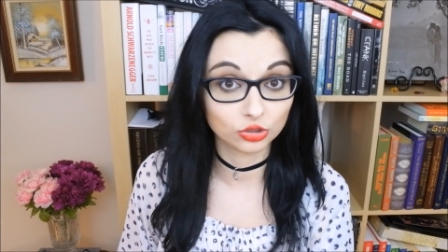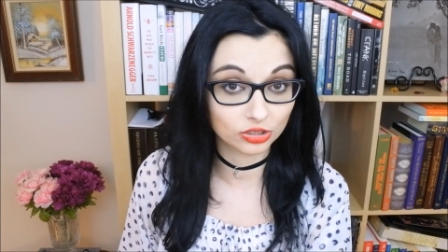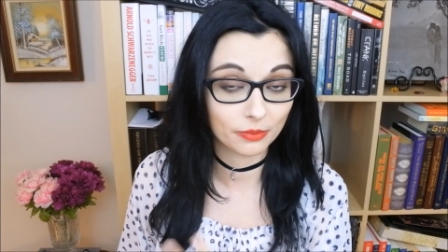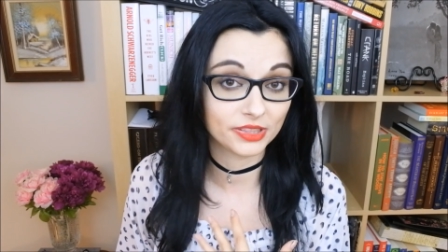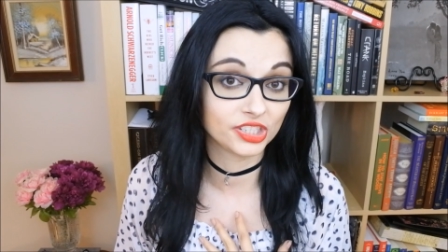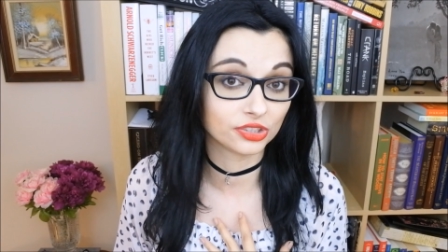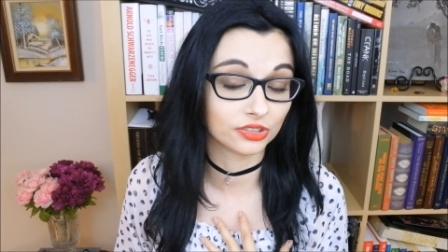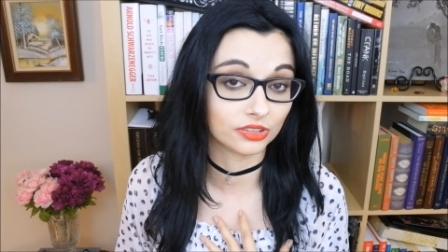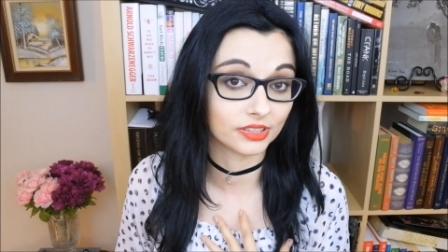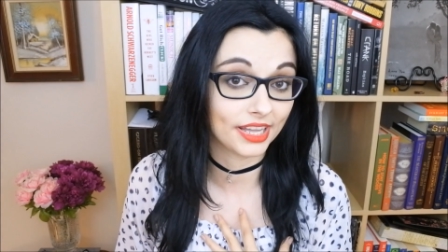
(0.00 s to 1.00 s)
to the
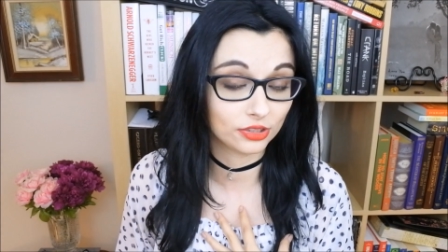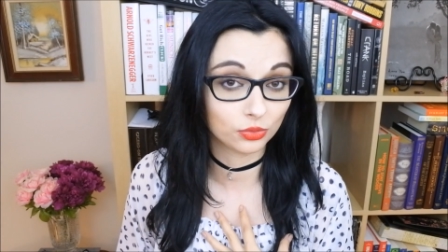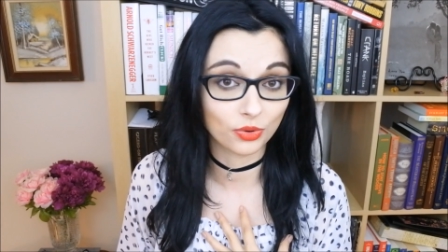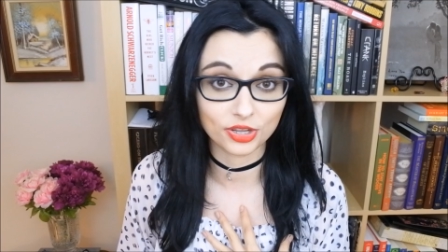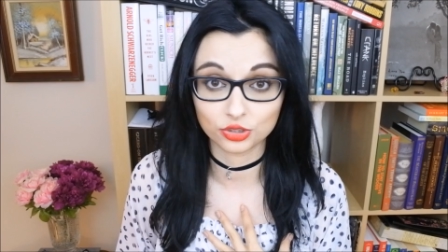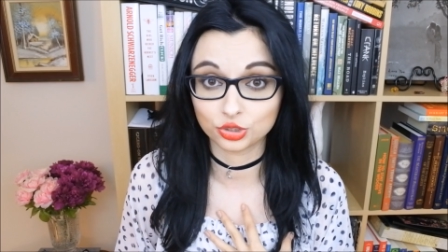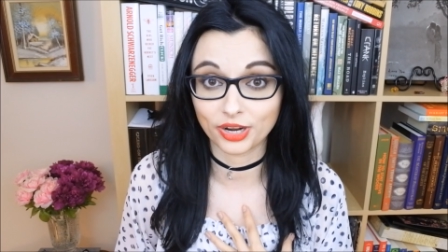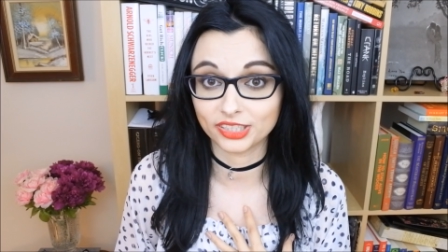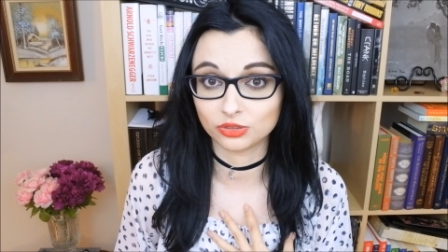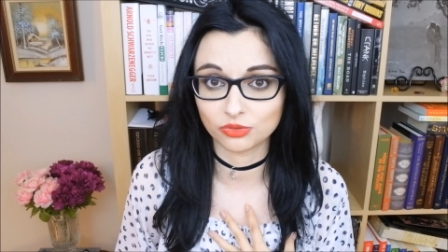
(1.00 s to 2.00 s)
material and to what you're
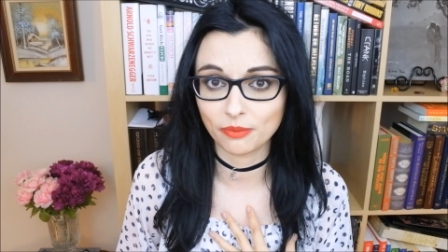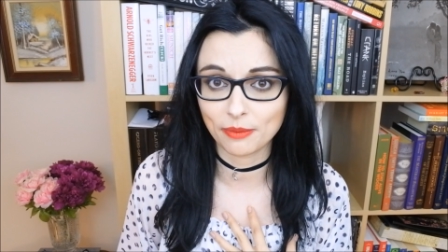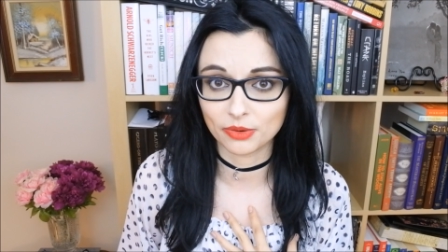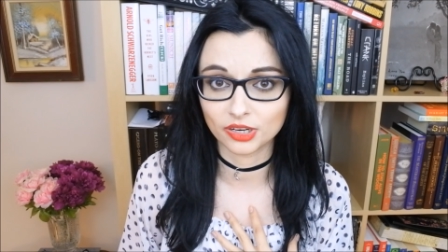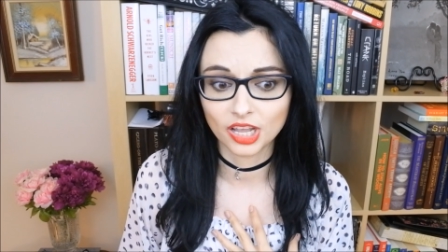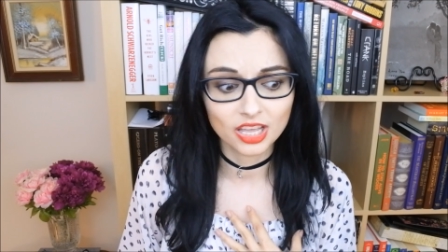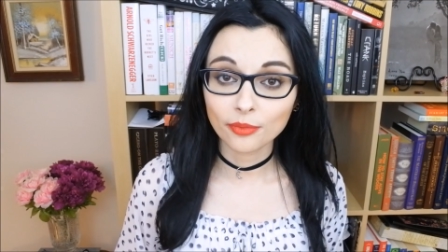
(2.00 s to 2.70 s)
trying to remember.